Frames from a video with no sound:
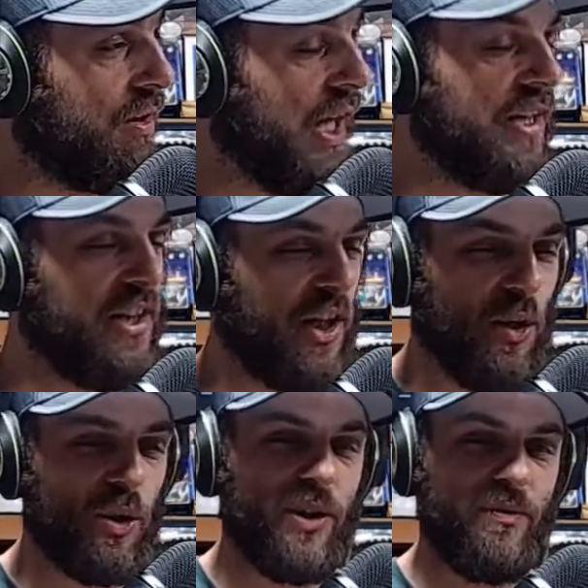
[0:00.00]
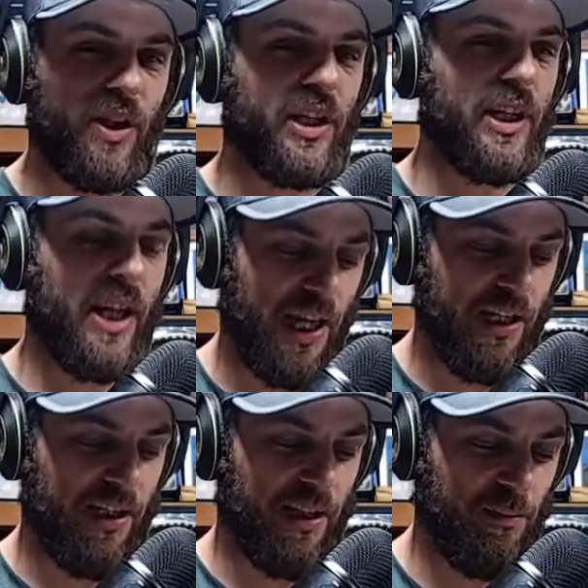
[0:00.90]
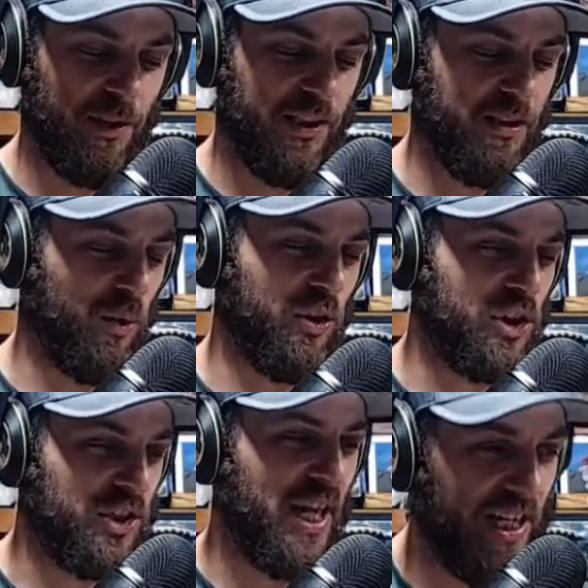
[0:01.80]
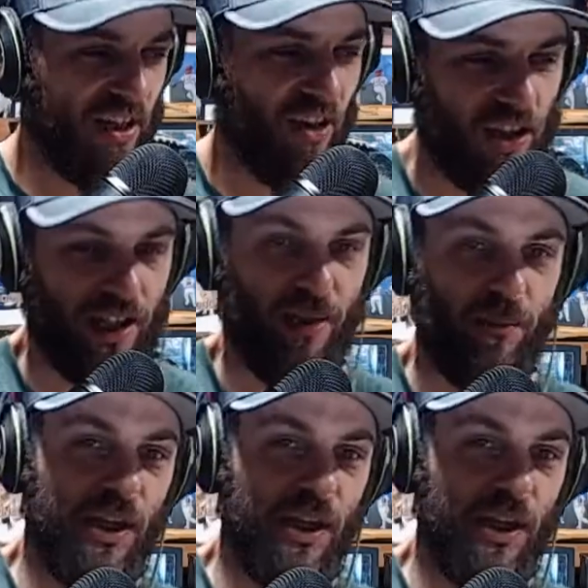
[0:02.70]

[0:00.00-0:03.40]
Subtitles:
I know you fucking hate him or just hate on him.